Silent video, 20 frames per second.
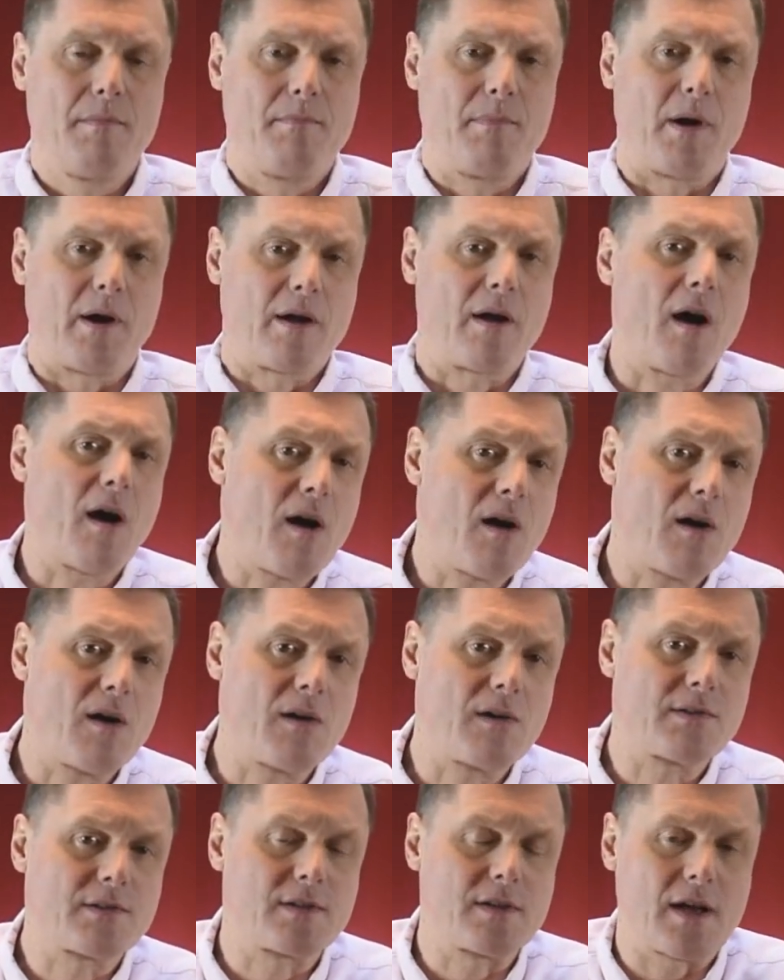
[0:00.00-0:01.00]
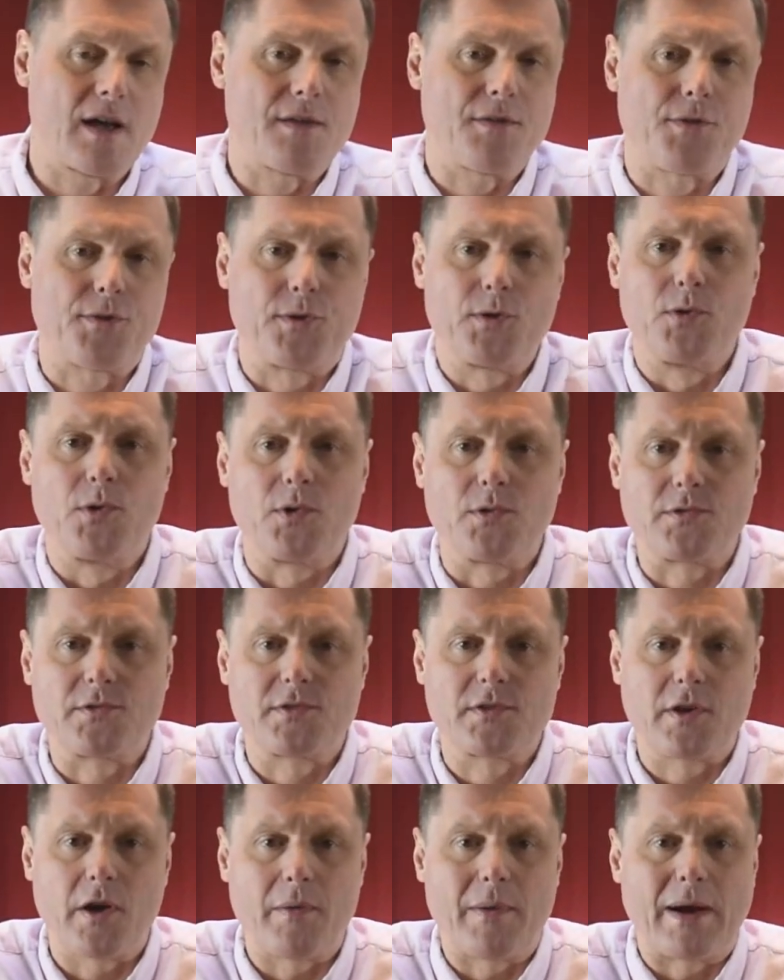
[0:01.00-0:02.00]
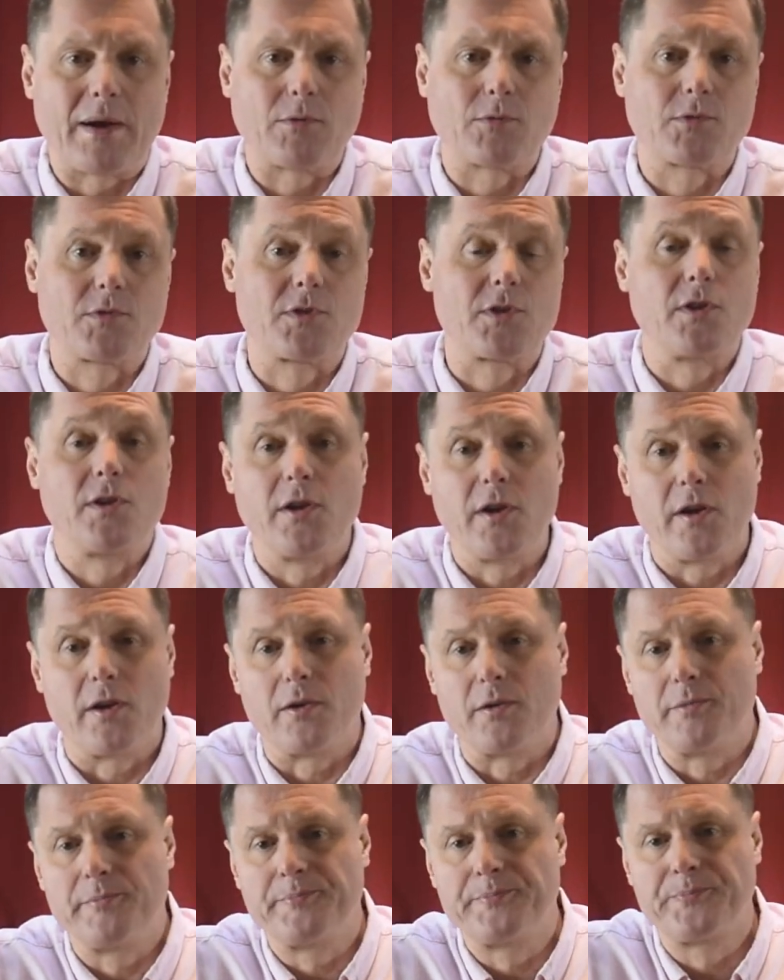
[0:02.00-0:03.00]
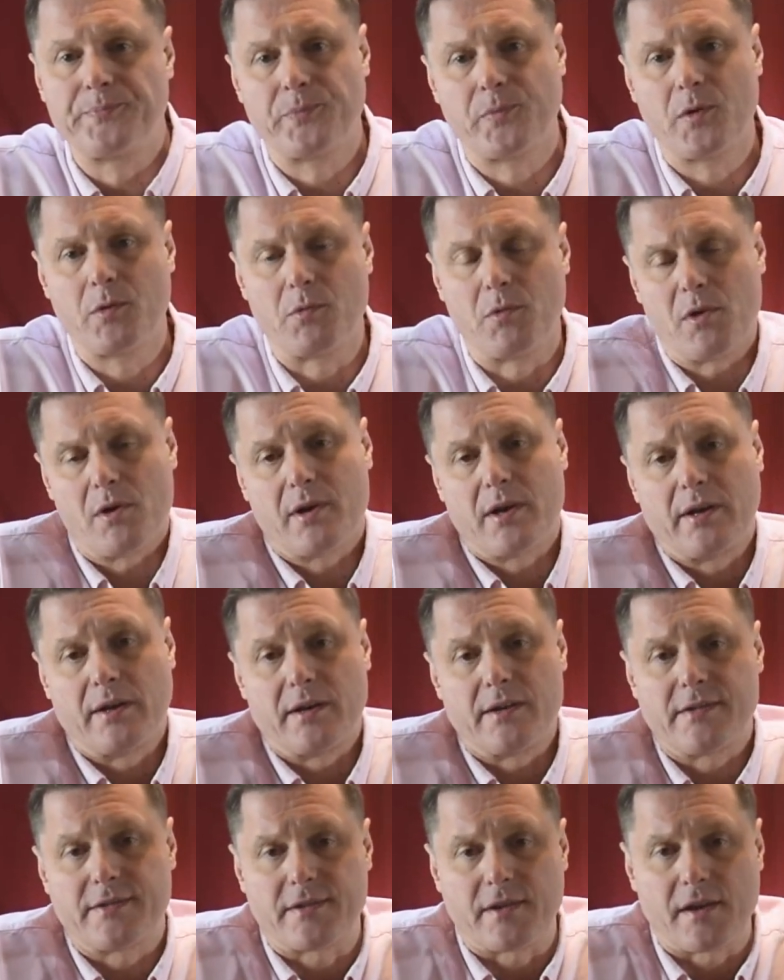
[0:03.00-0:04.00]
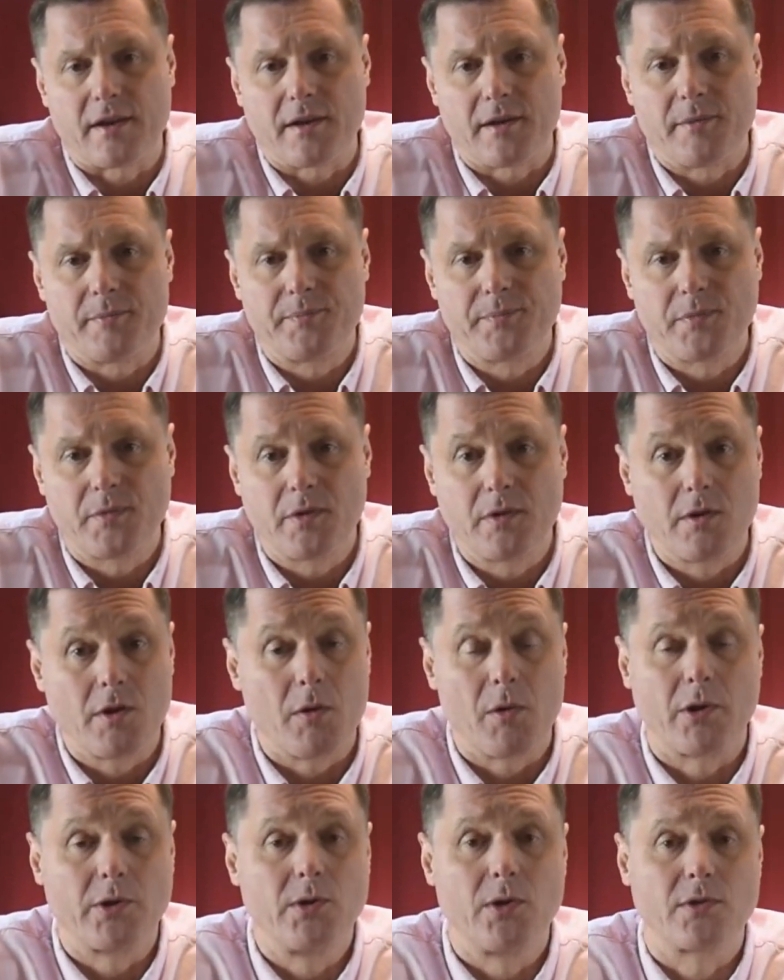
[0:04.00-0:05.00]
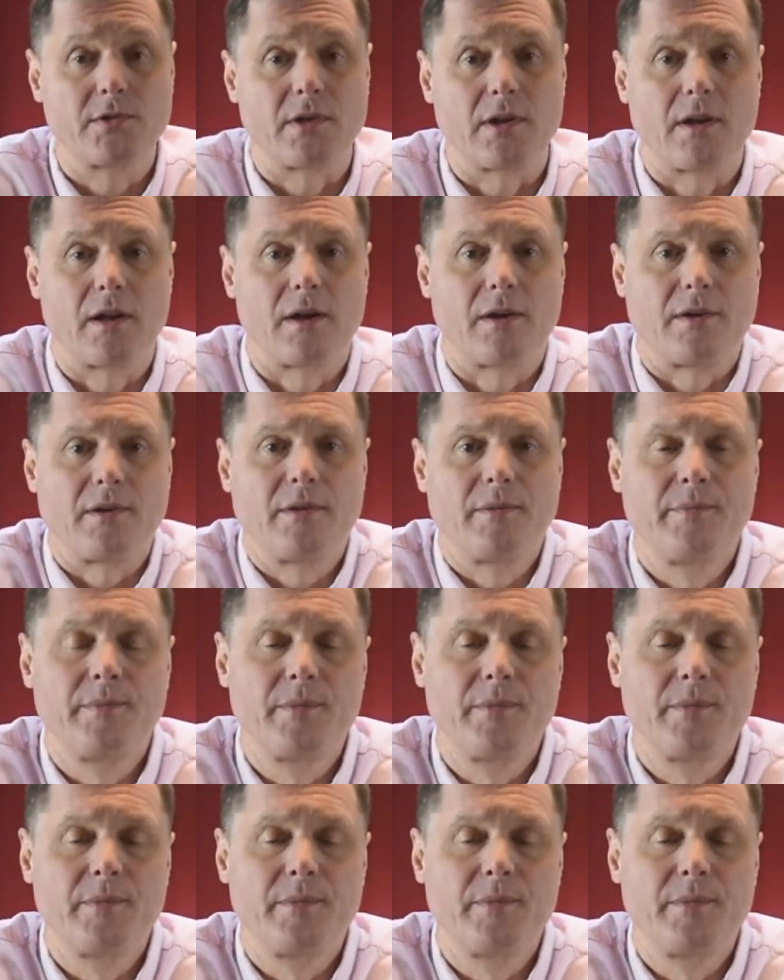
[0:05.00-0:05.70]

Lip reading: My heart and thoughts go out to you. What can I say? You are not alone.